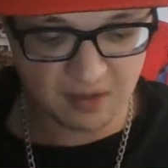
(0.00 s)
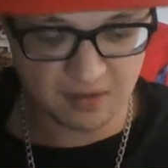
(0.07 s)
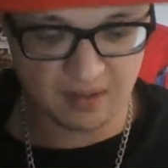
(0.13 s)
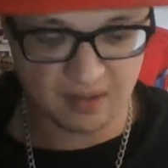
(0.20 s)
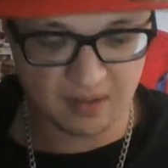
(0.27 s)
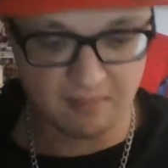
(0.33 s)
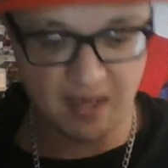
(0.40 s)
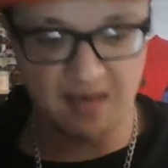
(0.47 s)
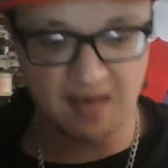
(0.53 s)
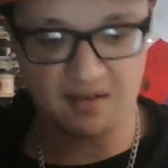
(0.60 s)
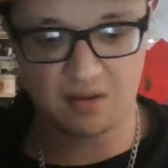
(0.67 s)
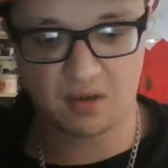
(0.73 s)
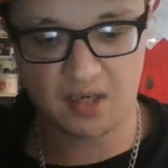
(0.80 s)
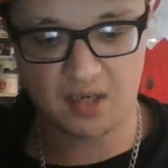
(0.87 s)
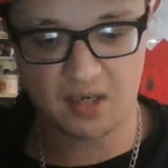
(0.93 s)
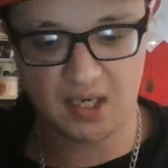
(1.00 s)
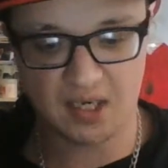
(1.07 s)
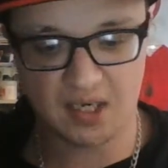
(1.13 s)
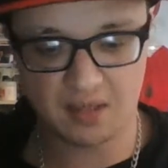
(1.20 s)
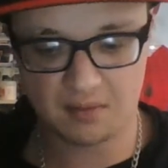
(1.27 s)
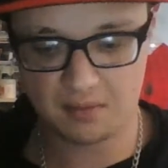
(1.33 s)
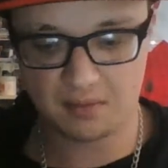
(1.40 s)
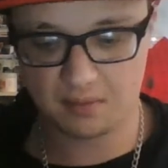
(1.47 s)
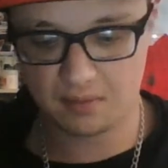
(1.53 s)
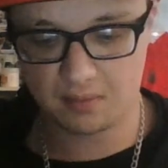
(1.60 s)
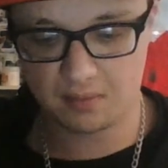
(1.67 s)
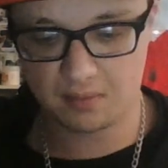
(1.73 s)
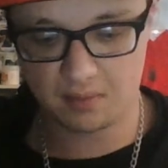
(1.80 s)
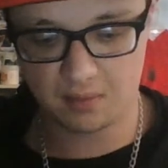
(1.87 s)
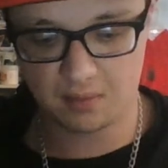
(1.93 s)
So the mini story
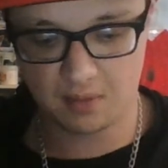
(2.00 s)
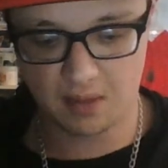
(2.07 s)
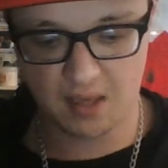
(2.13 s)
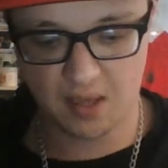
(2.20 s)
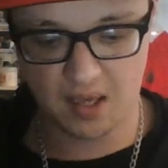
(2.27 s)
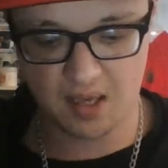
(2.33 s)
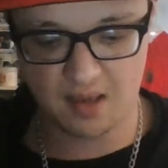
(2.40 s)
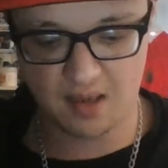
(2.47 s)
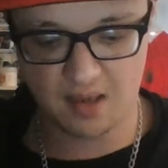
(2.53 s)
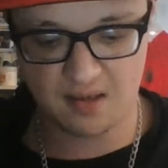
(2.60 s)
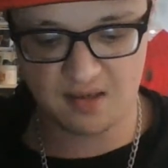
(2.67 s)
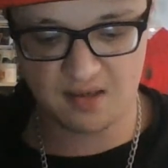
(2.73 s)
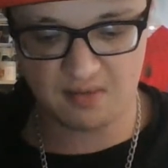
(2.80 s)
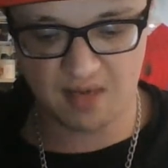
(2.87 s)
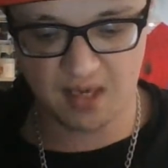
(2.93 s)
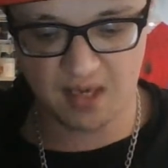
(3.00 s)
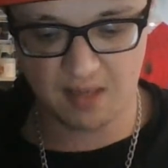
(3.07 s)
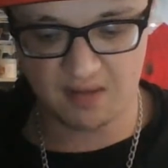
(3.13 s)
is, wait,